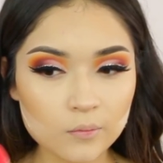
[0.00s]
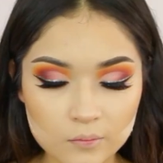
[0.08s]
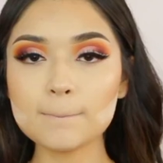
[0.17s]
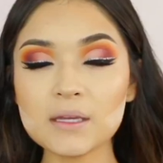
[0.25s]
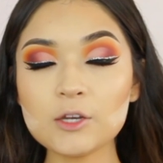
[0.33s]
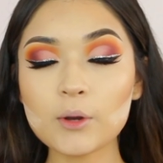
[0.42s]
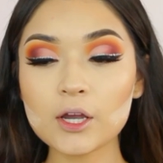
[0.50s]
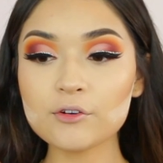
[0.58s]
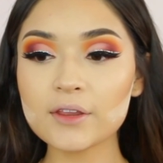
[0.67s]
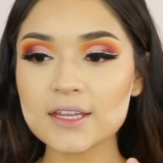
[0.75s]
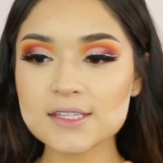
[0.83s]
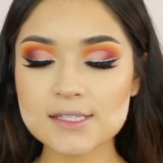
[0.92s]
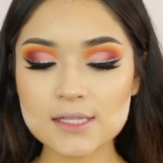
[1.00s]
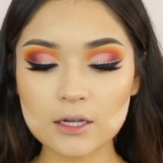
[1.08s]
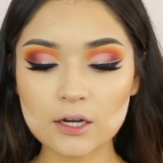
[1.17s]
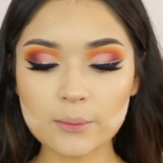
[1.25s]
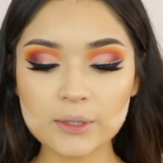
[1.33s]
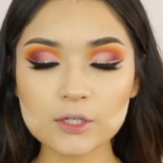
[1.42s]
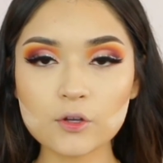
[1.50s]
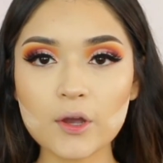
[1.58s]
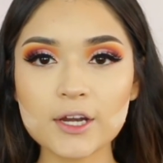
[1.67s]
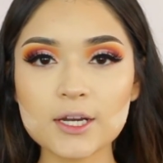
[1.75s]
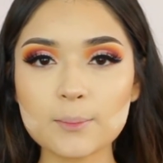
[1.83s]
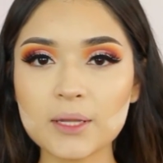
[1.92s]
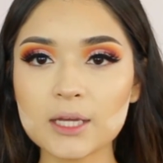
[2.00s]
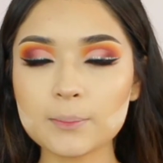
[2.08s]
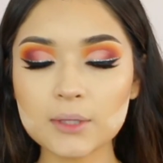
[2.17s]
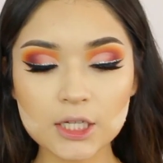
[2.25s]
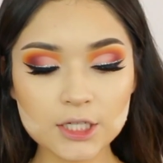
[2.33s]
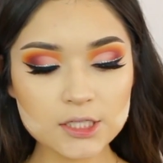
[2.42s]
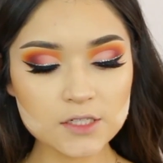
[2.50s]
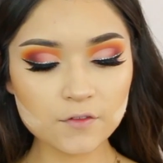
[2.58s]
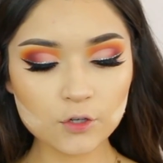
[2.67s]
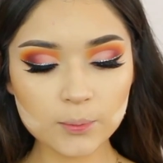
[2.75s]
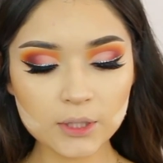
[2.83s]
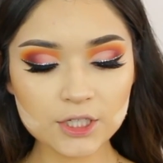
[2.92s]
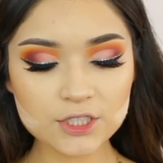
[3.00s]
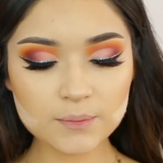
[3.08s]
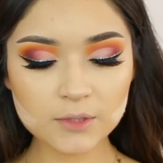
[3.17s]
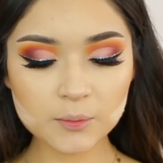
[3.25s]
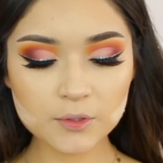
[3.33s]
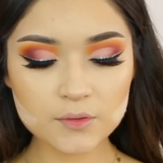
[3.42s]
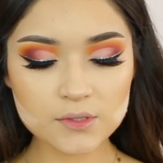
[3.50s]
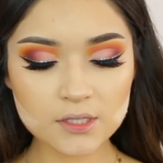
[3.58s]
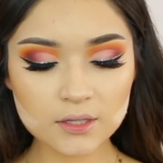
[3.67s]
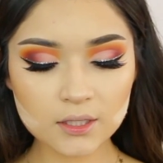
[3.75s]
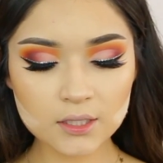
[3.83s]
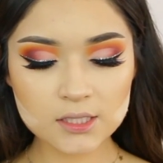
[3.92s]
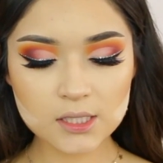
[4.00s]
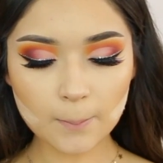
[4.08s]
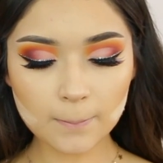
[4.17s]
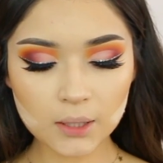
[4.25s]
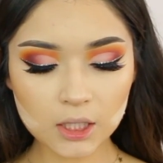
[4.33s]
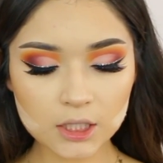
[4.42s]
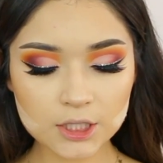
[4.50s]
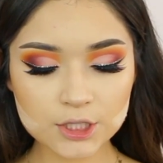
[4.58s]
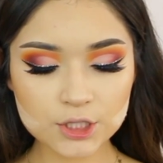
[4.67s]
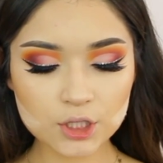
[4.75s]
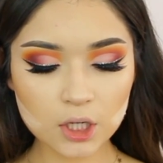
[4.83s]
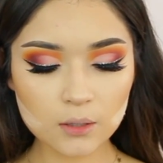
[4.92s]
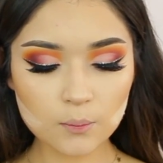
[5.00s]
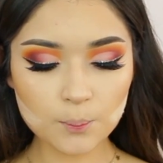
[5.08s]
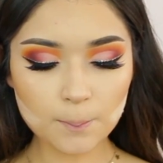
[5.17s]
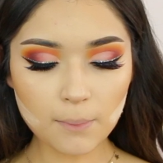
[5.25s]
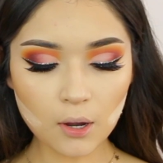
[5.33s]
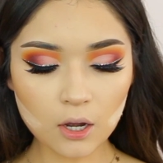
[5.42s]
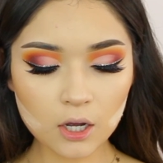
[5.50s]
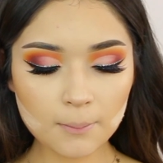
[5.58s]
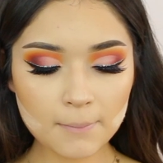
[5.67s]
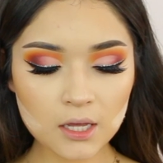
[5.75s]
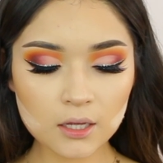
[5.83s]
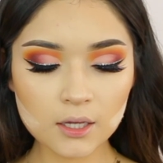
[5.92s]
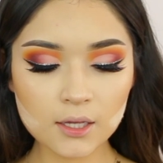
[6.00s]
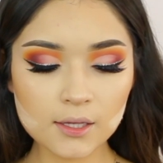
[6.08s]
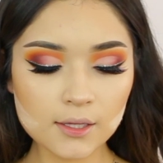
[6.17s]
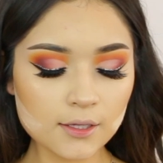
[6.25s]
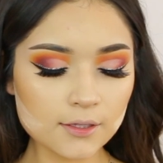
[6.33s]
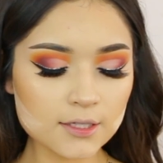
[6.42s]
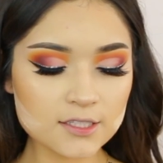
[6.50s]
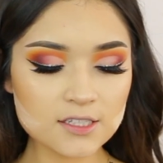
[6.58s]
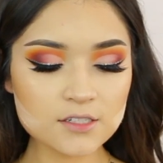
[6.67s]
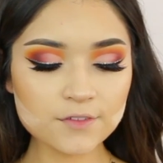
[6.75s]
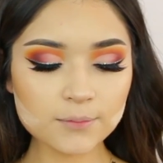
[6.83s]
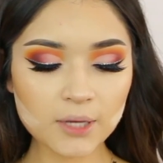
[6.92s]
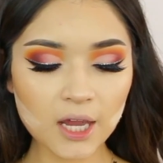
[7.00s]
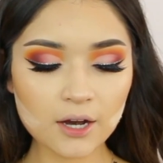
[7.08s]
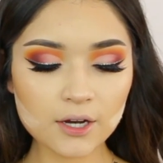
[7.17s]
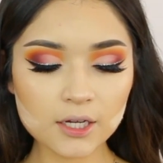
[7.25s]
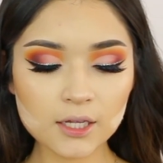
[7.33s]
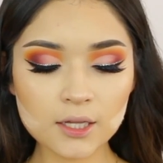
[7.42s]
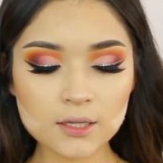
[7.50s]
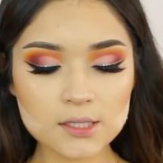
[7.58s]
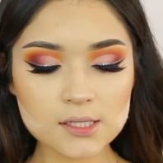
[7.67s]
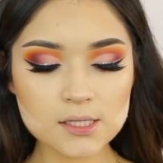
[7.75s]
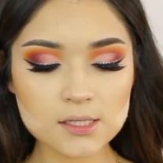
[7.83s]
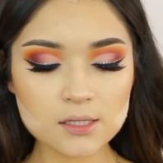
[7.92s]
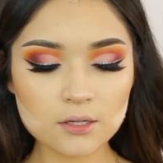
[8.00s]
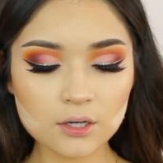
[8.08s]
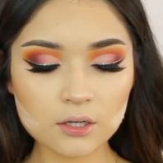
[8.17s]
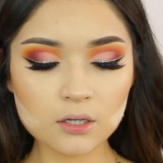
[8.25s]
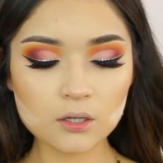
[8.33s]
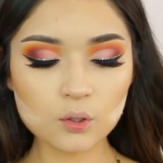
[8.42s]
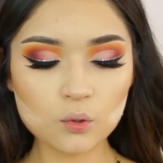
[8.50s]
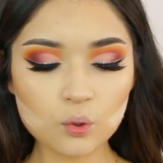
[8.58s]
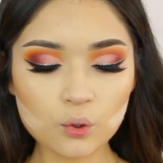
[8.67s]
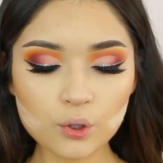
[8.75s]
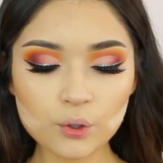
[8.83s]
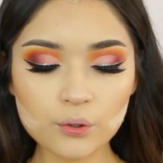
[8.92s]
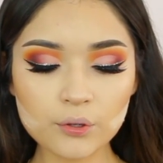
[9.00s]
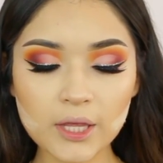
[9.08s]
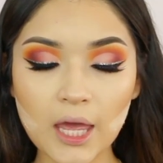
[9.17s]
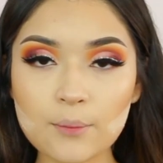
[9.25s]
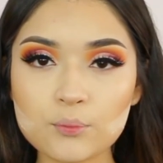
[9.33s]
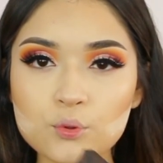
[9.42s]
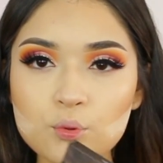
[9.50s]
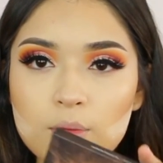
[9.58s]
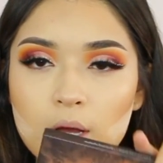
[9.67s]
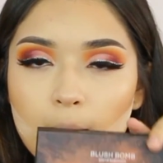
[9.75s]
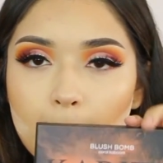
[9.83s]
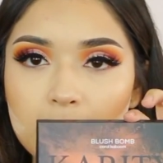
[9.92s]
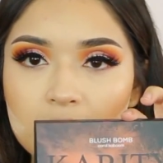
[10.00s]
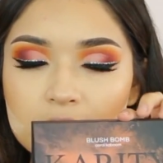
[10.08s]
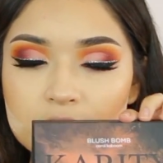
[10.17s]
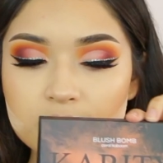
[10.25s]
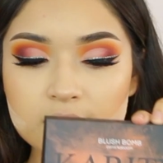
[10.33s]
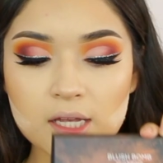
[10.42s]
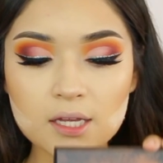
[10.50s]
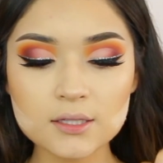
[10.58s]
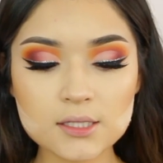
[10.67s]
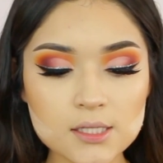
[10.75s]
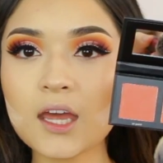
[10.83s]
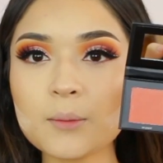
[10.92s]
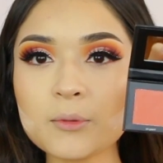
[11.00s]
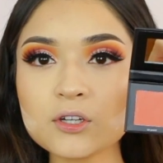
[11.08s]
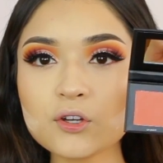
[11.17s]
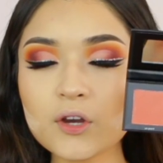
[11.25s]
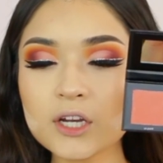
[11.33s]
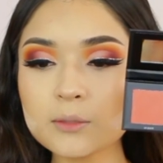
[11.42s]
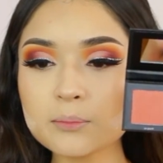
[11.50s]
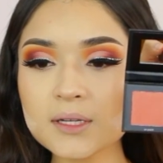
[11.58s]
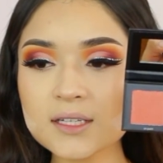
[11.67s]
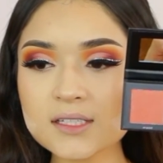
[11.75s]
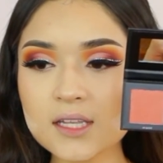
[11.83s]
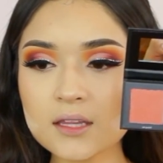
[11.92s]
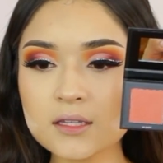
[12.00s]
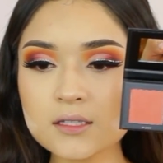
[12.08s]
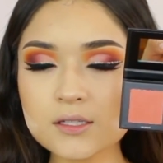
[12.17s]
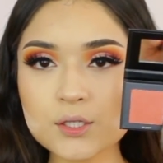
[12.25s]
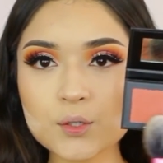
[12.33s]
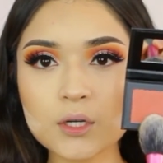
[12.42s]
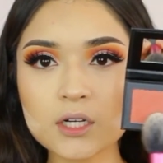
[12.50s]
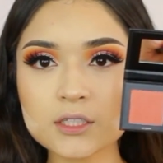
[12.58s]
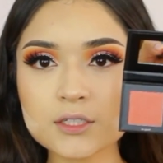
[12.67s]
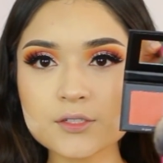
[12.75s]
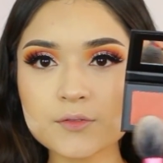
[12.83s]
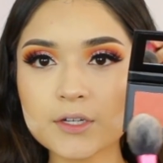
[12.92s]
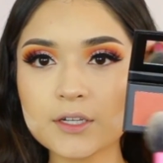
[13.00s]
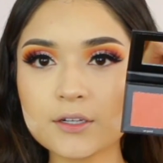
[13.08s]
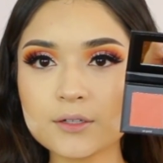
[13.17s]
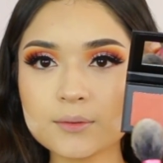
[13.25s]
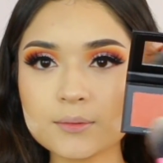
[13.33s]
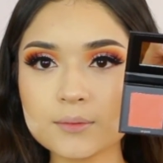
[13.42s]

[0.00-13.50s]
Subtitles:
Meanwhile, that's there, I'm gonna go ahead and apply blush. For blush, I'm gonna be using this blush balm. This is from Karity, and this is their Coral Kaboom blush set, and I'm gonna go ahead and mix these two colors right here.